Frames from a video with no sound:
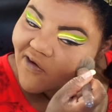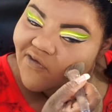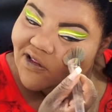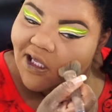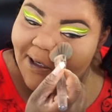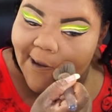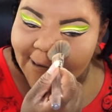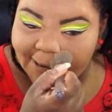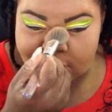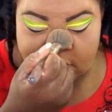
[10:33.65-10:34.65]
everything
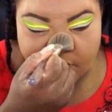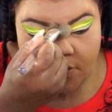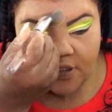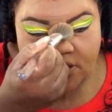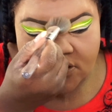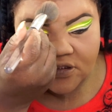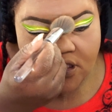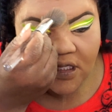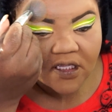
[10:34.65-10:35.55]
locked into place.